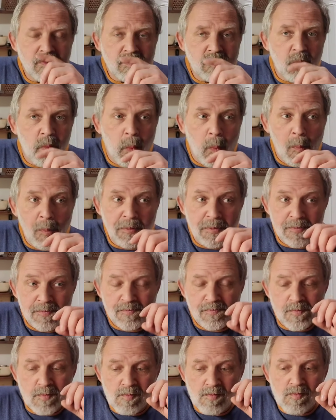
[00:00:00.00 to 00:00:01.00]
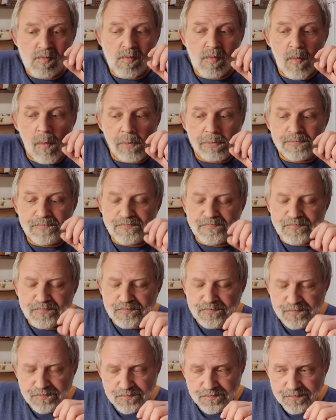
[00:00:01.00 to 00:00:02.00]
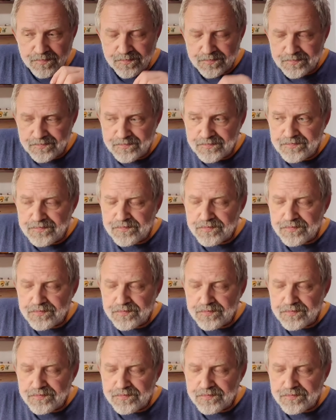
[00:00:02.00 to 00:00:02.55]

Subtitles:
[no speech]